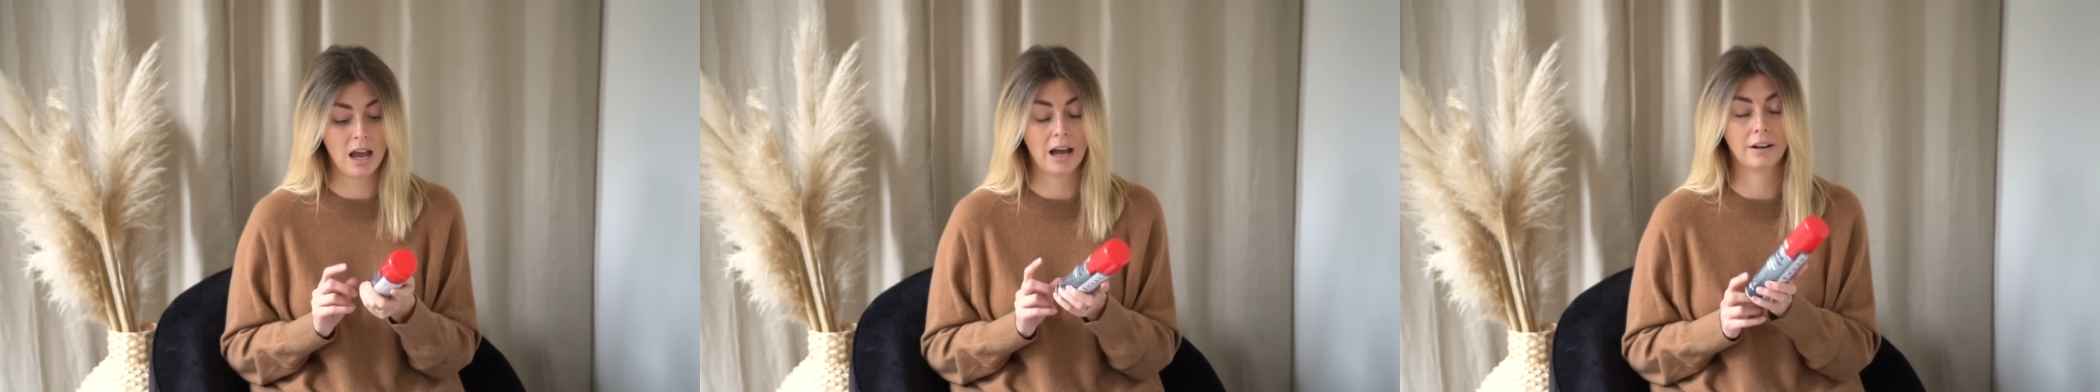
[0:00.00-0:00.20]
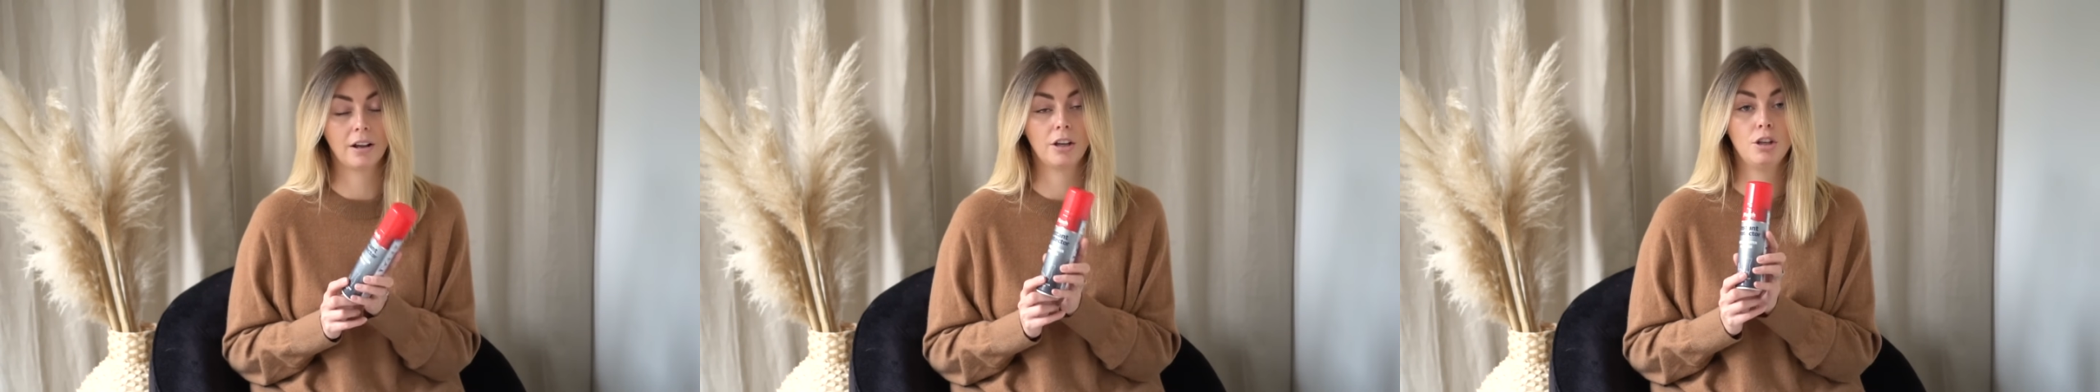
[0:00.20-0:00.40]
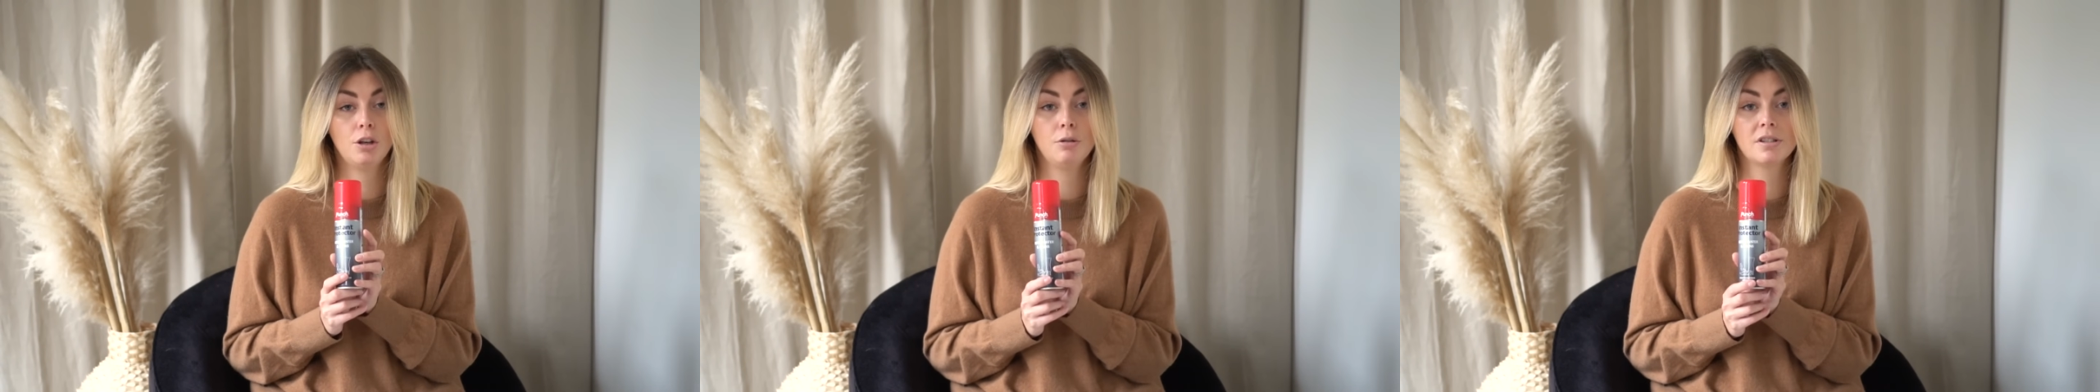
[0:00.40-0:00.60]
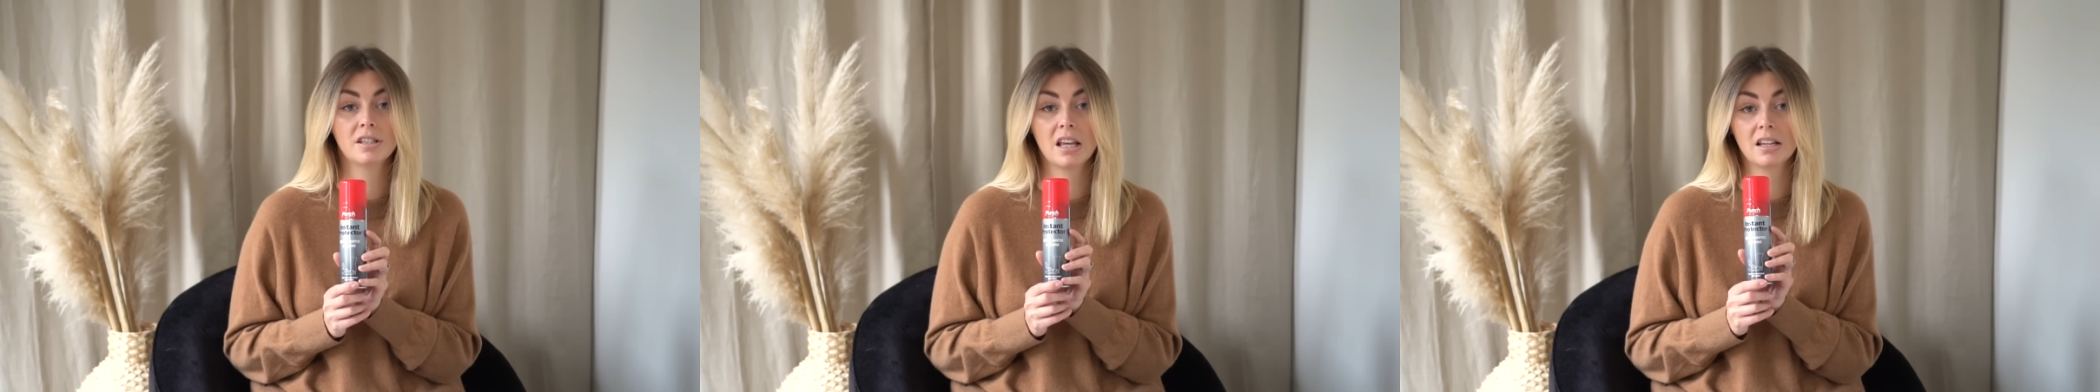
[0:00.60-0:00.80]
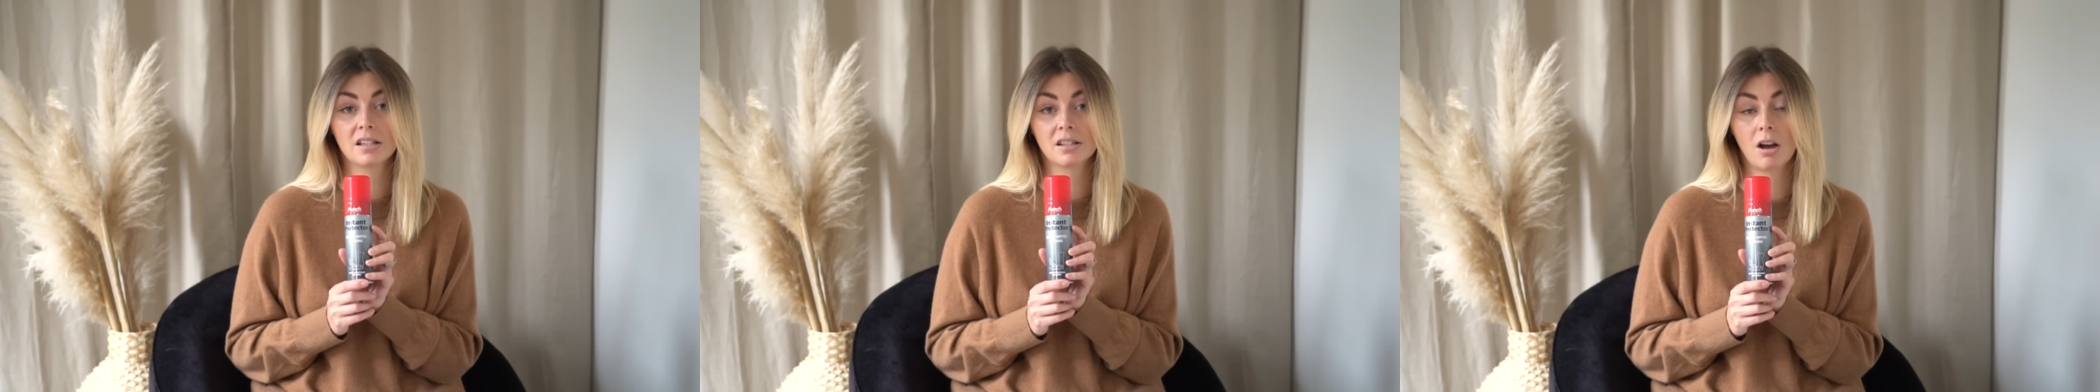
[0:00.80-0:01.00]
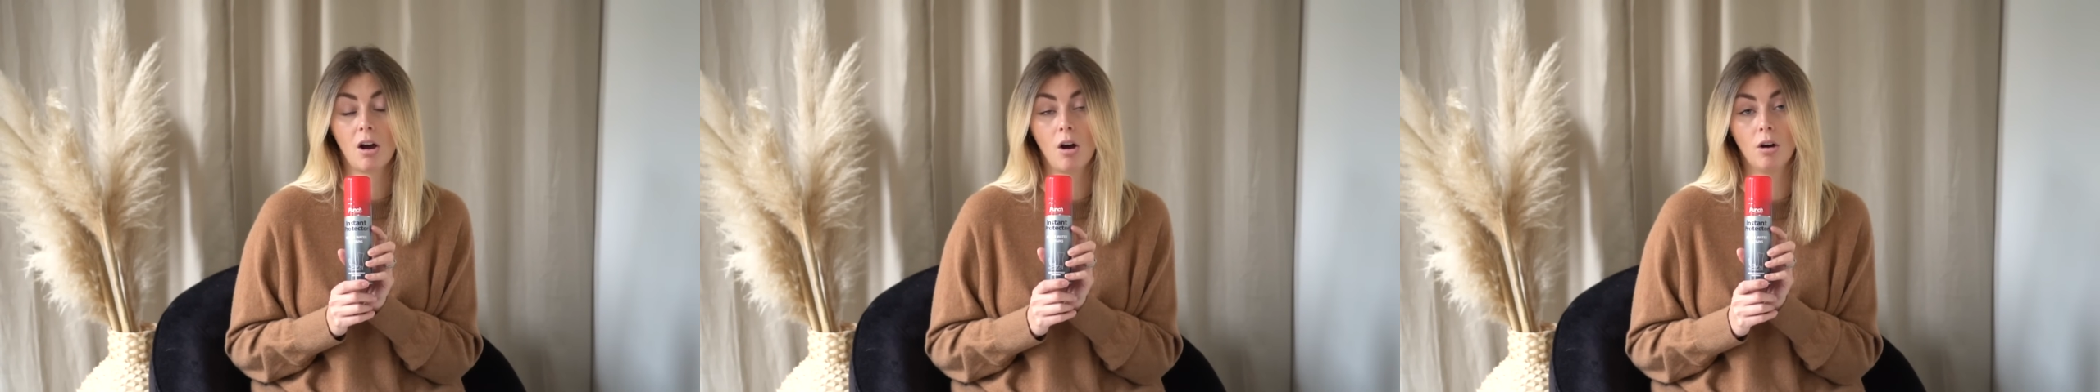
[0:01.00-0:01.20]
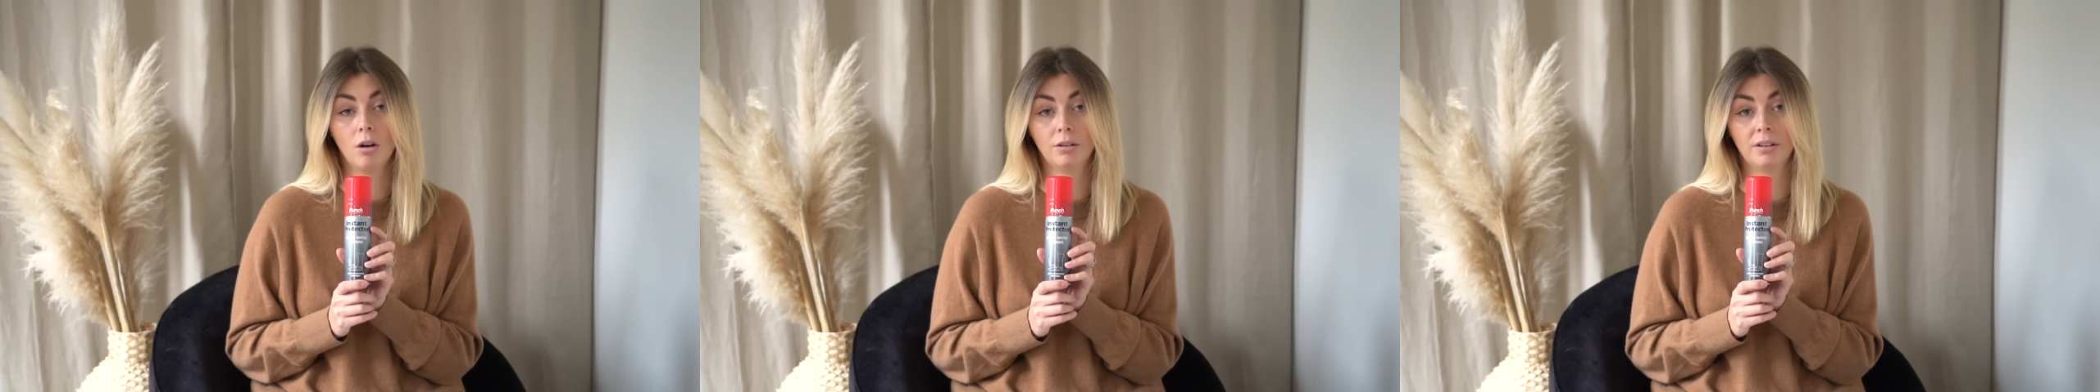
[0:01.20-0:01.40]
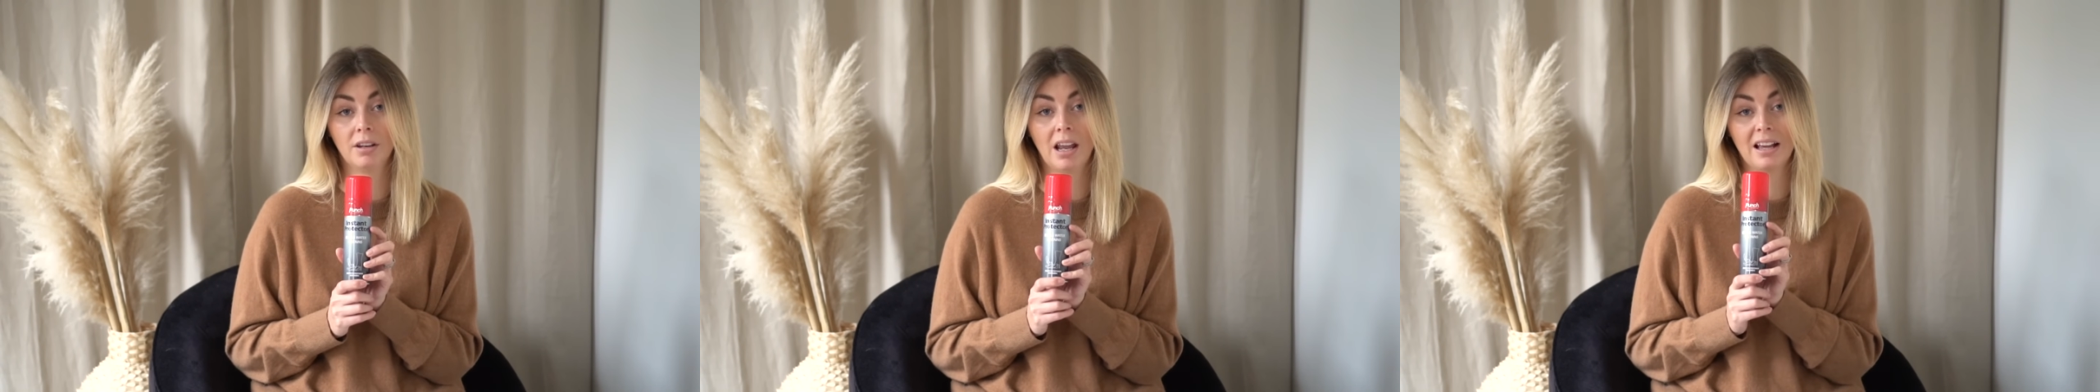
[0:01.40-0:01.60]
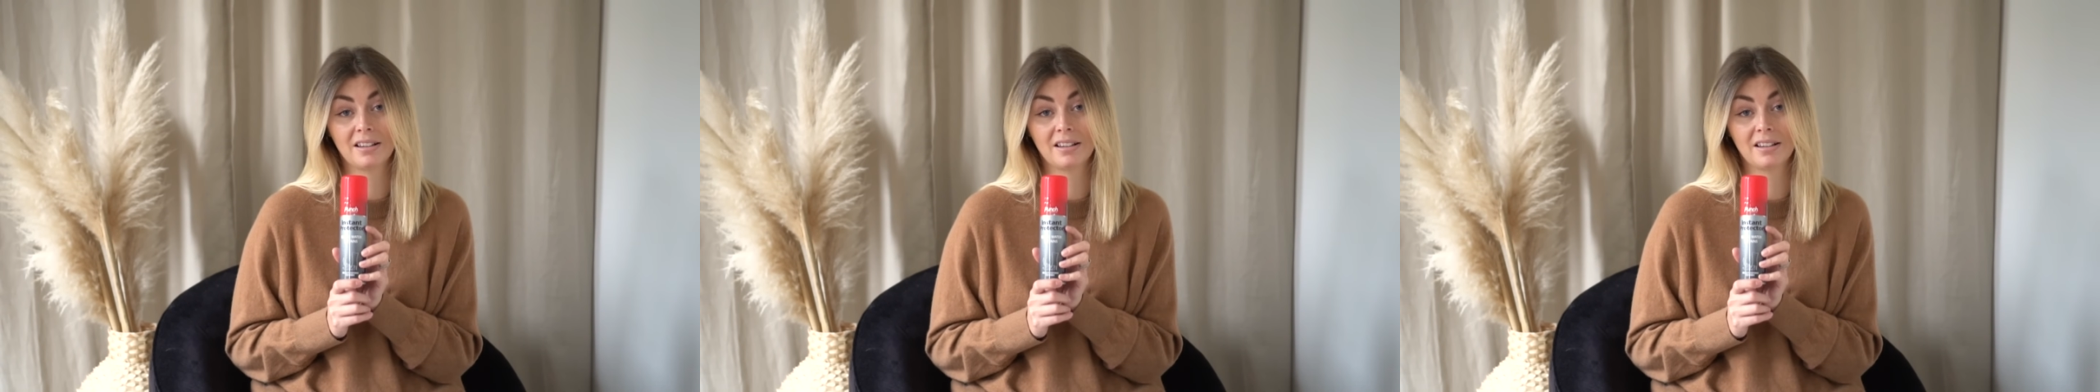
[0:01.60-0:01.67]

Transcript: And I use this on,